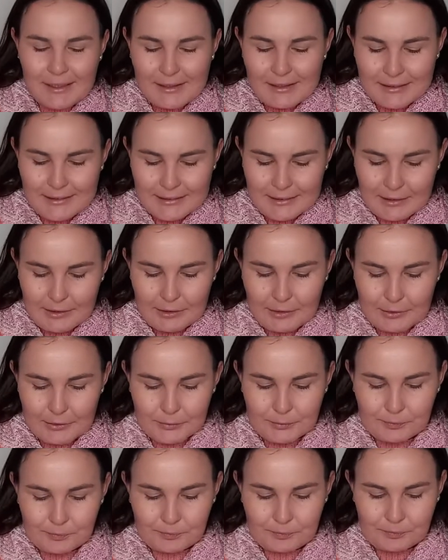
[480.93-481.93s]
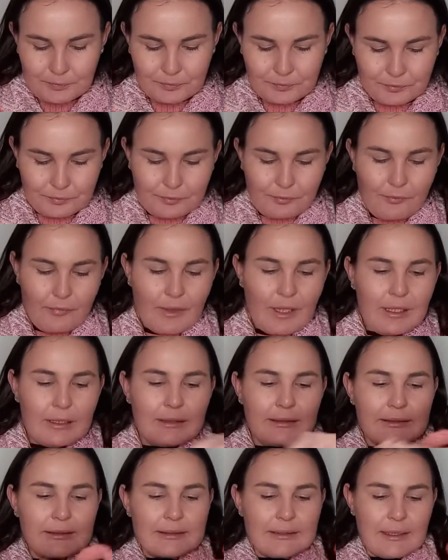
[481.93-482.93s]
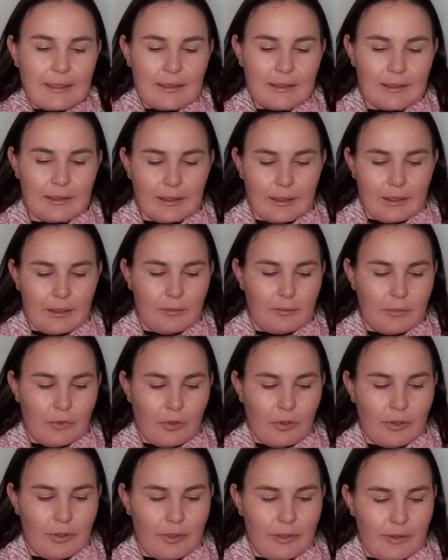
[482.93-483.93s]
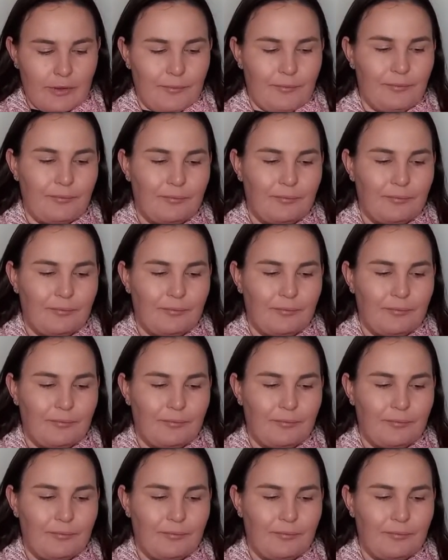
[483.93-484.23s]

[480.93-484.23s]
So it's staying in my,